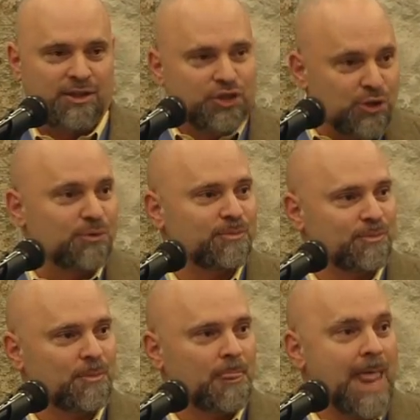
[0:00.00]
Two.
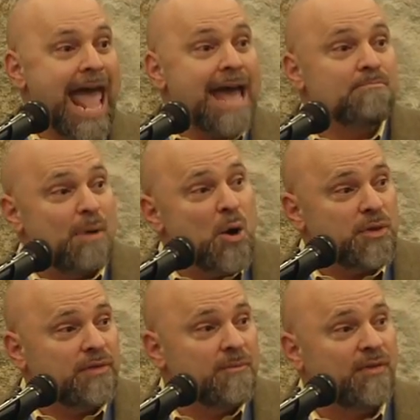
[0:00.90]
And
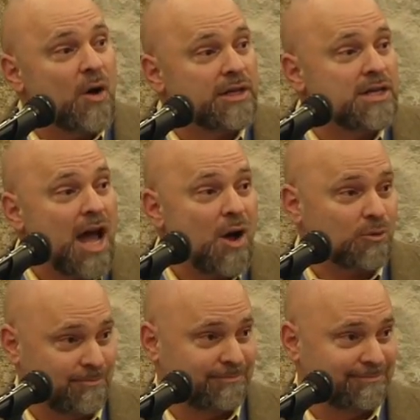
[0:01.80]
both of them voted
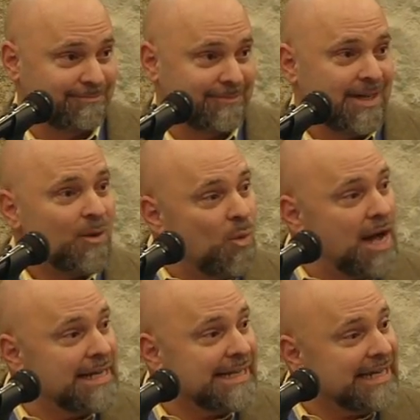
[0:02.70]
no.
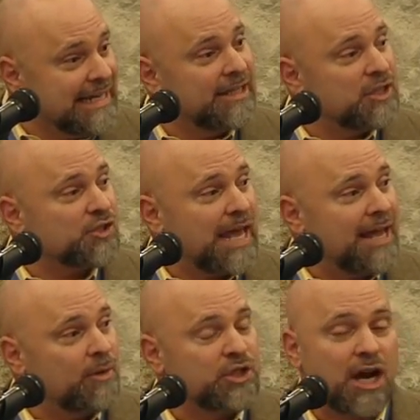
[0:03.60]
One in English
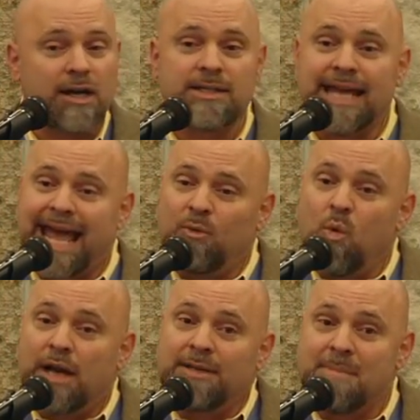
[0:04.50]
language arts and
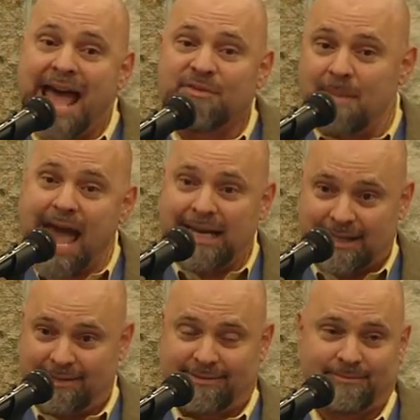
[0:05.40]
one in
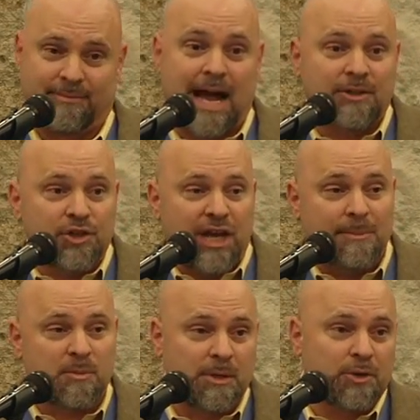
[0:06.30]
mathematics, Dr.
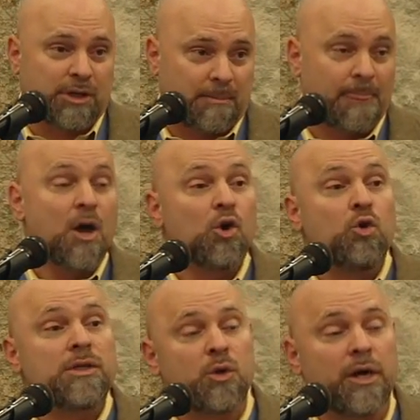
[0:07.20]
James Milgram,
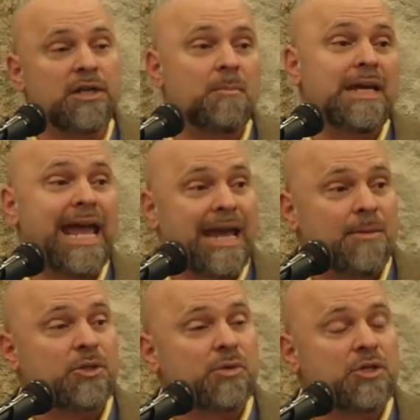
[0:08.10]
who is going to be
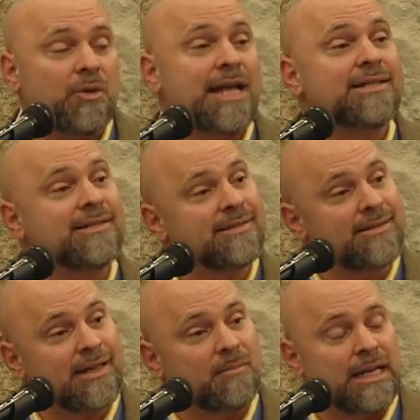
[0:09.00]
able to address
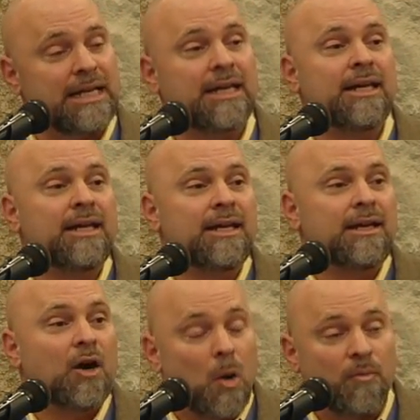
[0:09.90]
the committee,
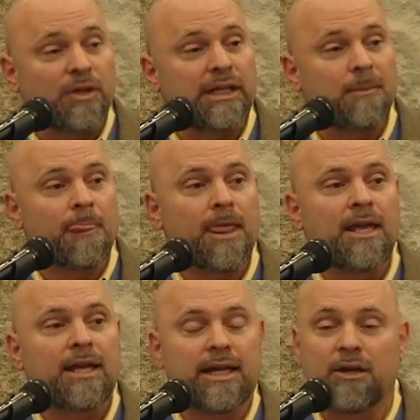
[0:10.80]
hopefully,
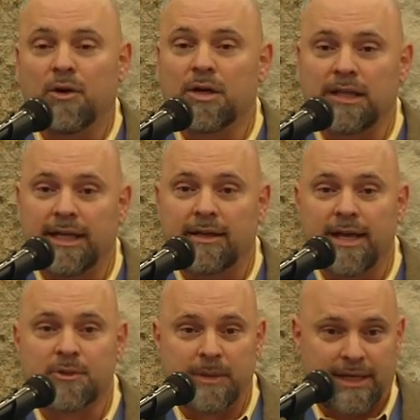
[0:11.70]
in Eau Claire
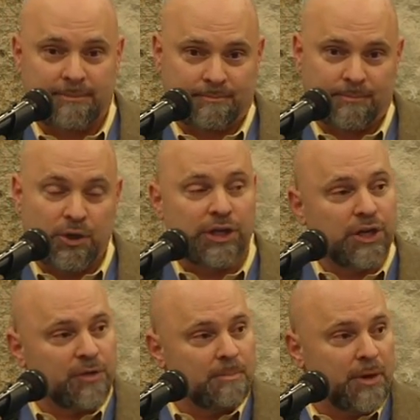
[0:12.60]
next week. You'll
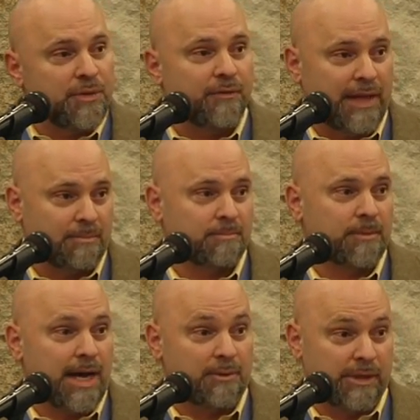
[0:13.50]
hear from both of them,
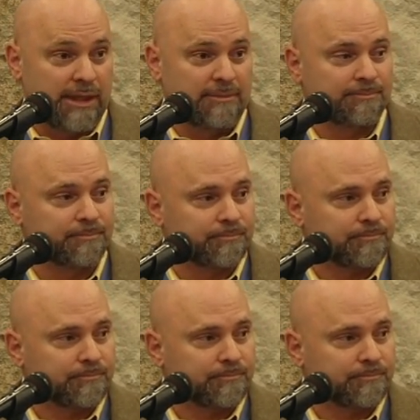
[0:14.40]
God willing.